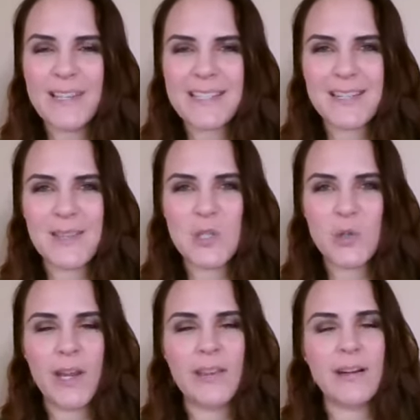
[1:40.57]
listen to the
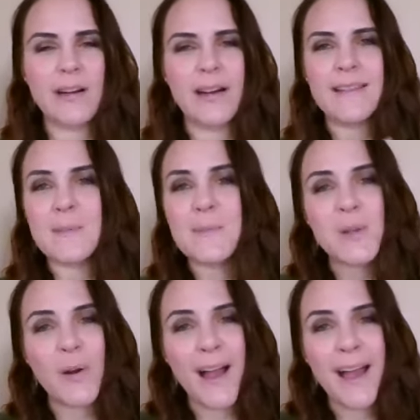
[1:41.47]
trailer and
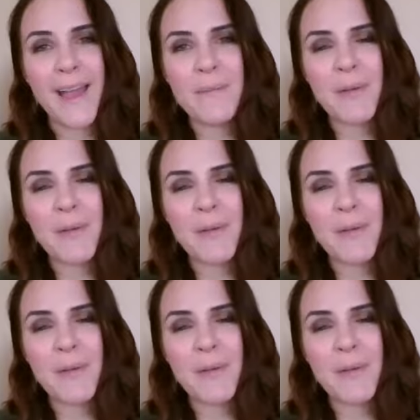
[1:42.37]
subscribe,